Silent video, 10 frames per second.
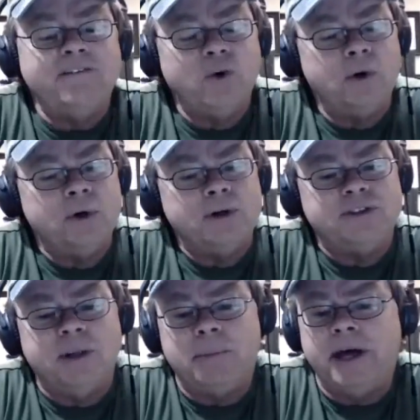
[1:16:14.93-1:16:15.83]
have four
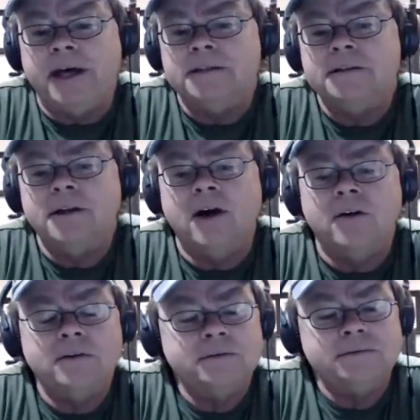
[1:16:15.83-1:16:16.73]
doors and a bed.
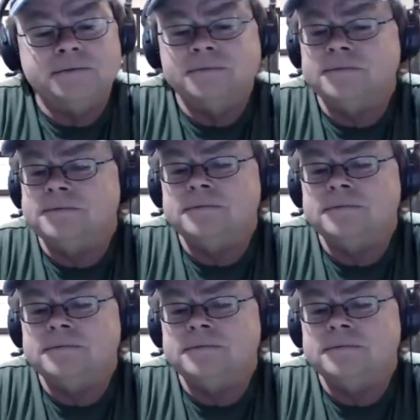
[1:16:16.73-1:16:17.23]
No. Well, okay,